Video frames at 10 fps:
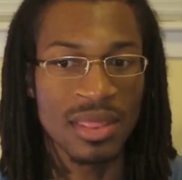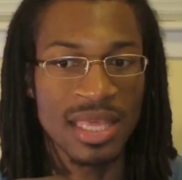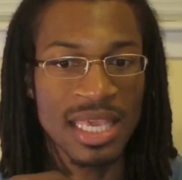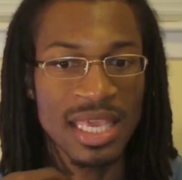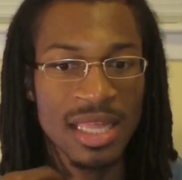
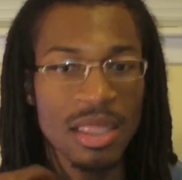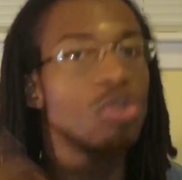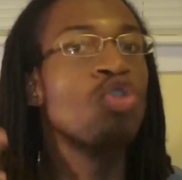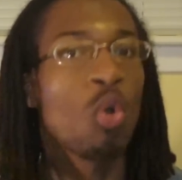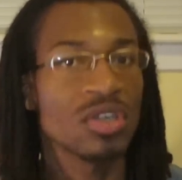the
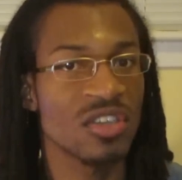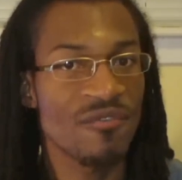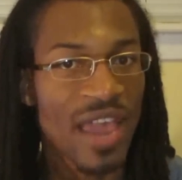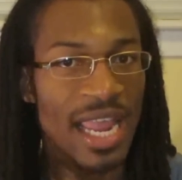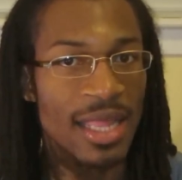Norse
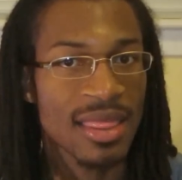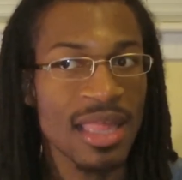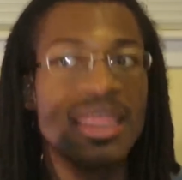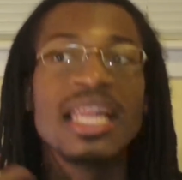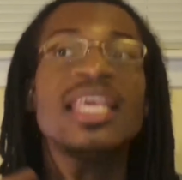faith,
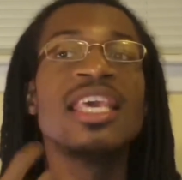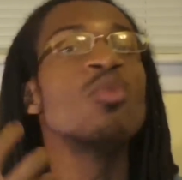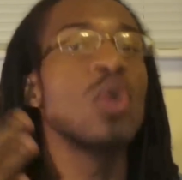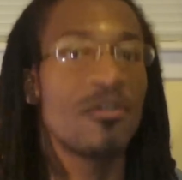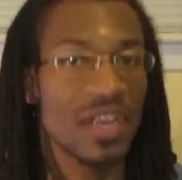then he
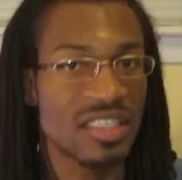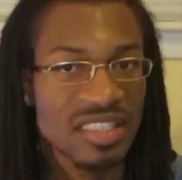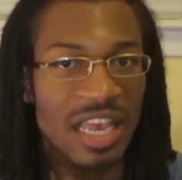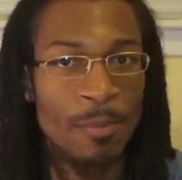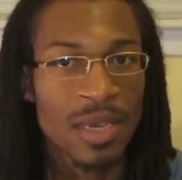would have
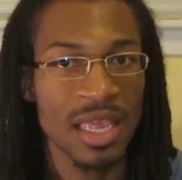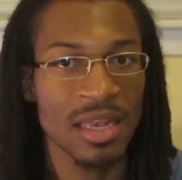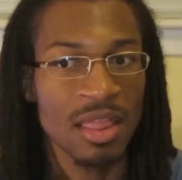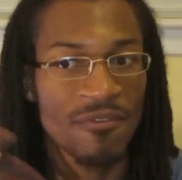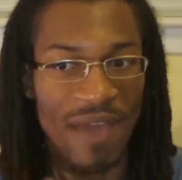
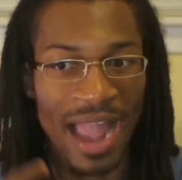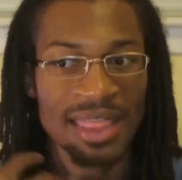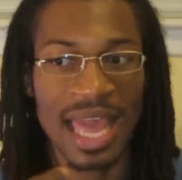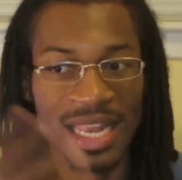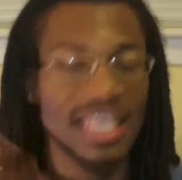accepted the
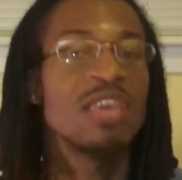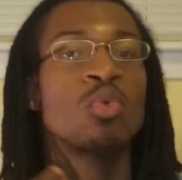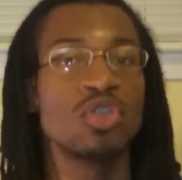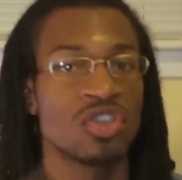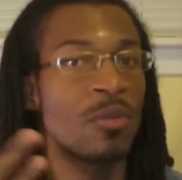fact that he
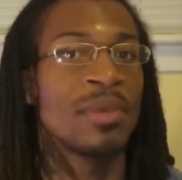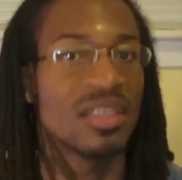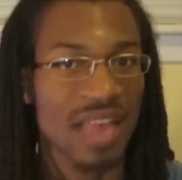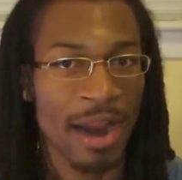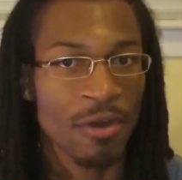was to be
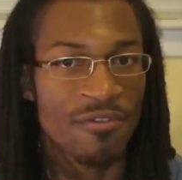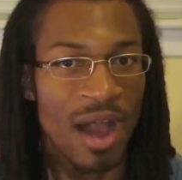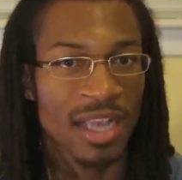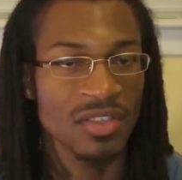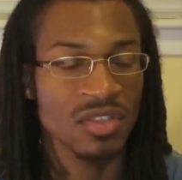
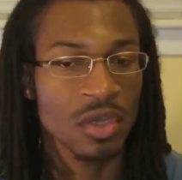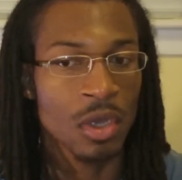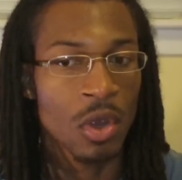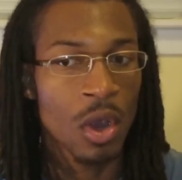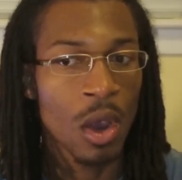sacrificed.
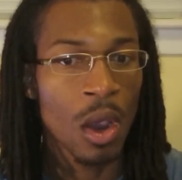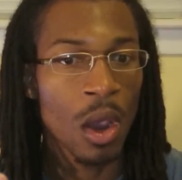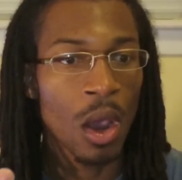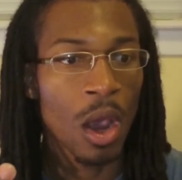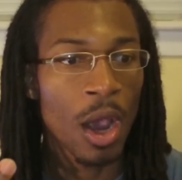
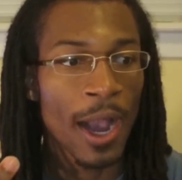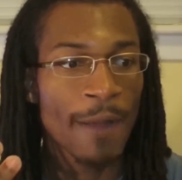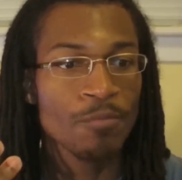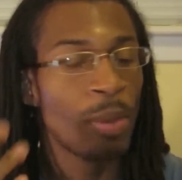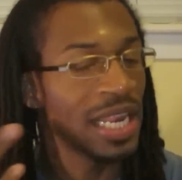
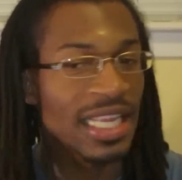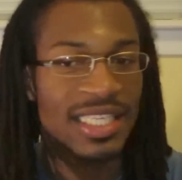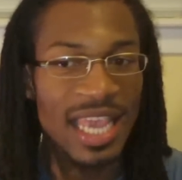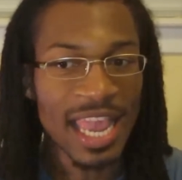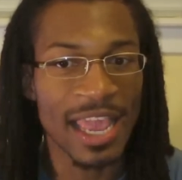But he
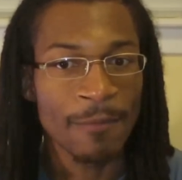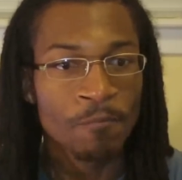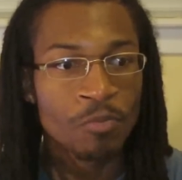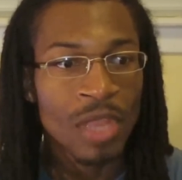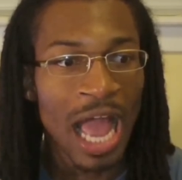didn't.
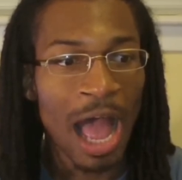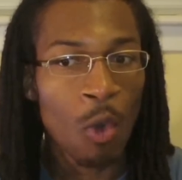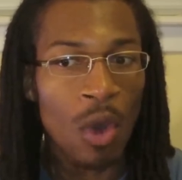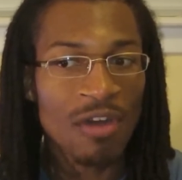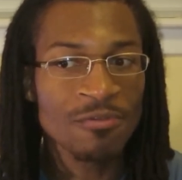
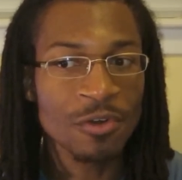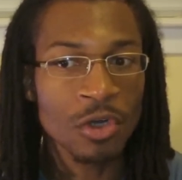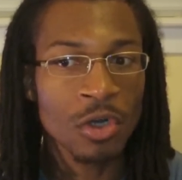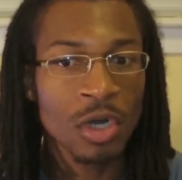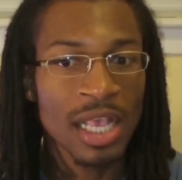
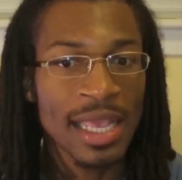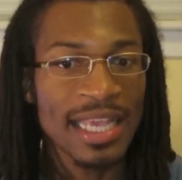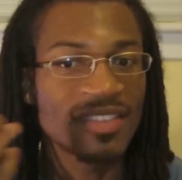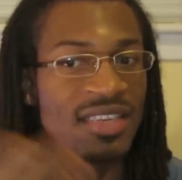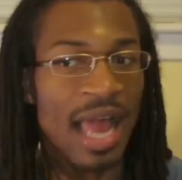However,
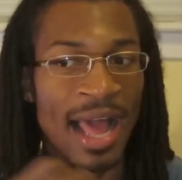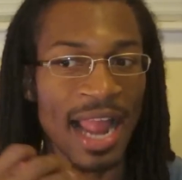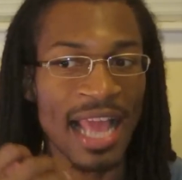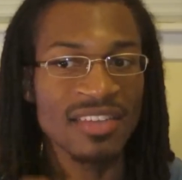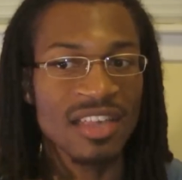it's
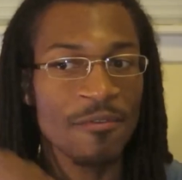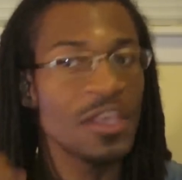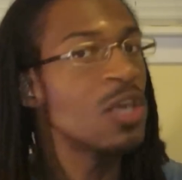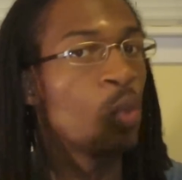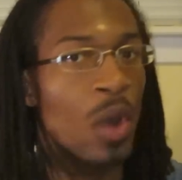not as if
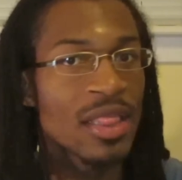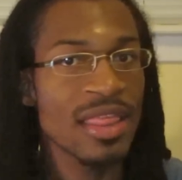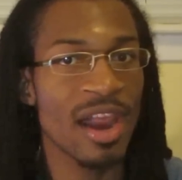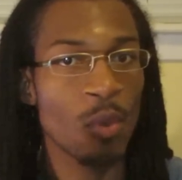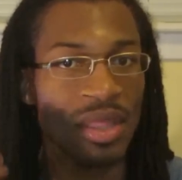he went
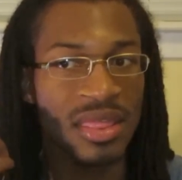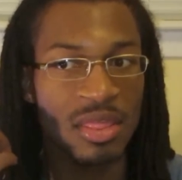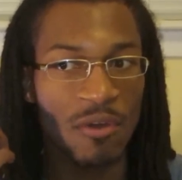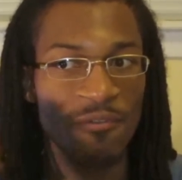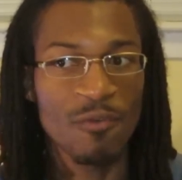there with
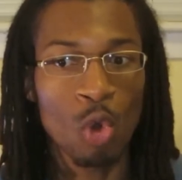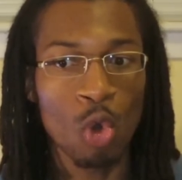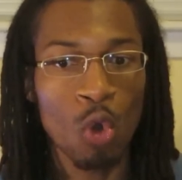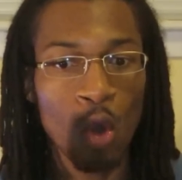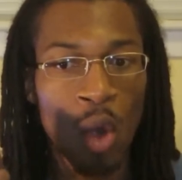the
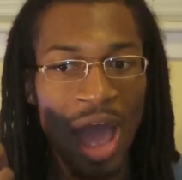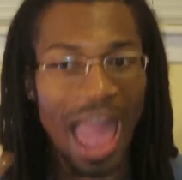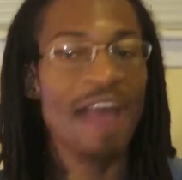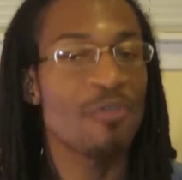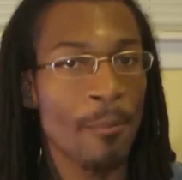full
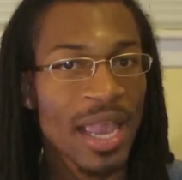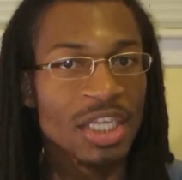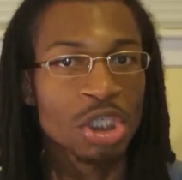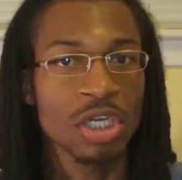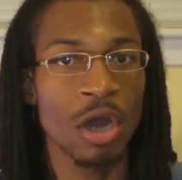
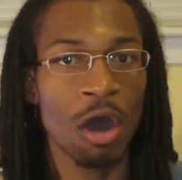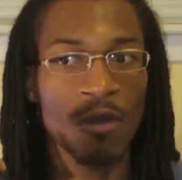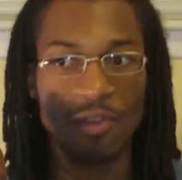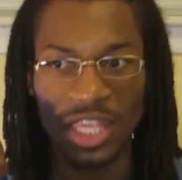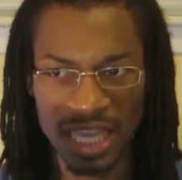affirmation
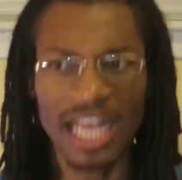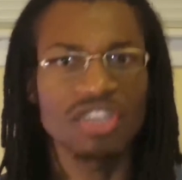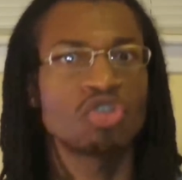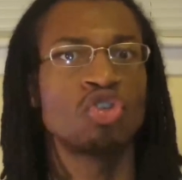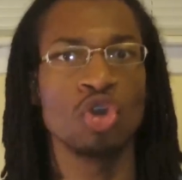of,
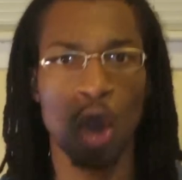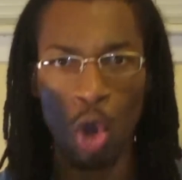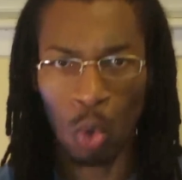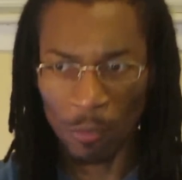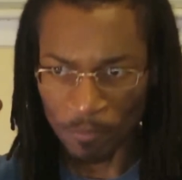yes, you
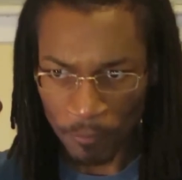know,